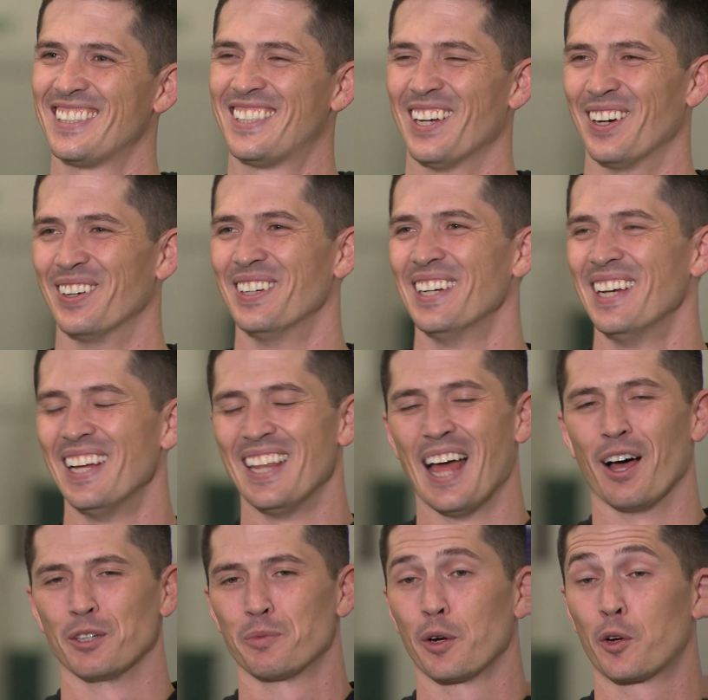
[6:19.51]
So that
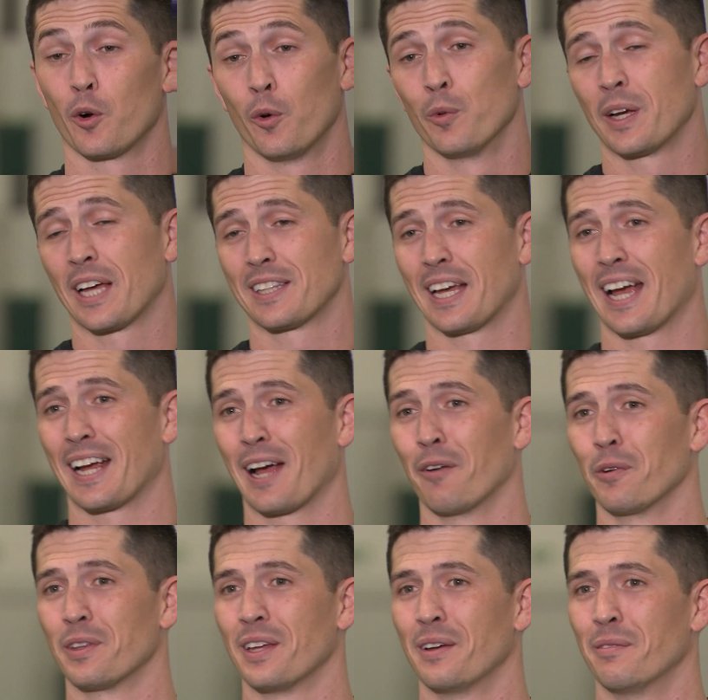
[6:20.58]
was pretty cool. And we got to hang out
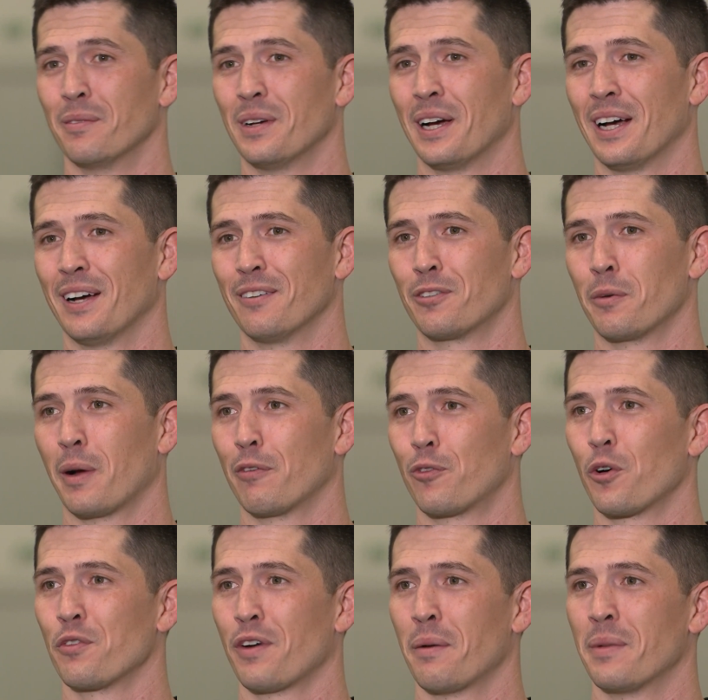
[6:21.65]
with him uh, for about
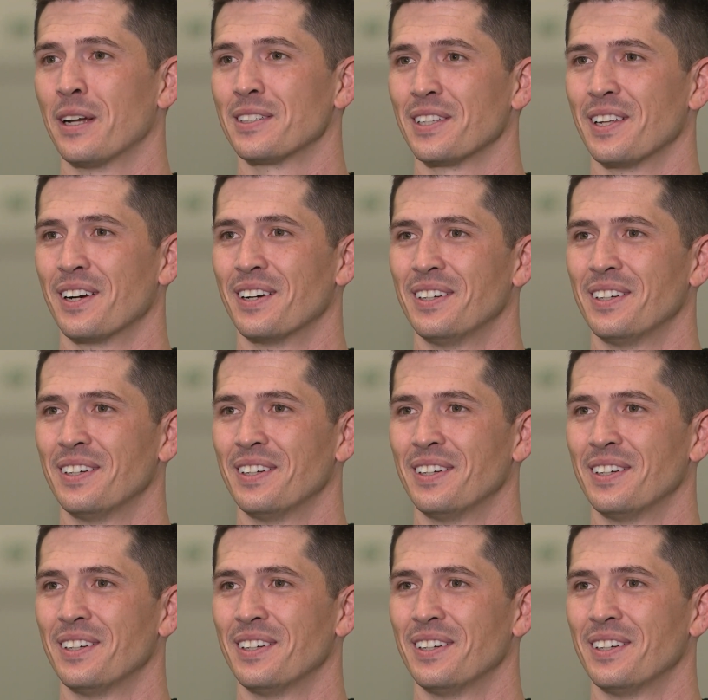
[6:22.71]
45 minutes in there.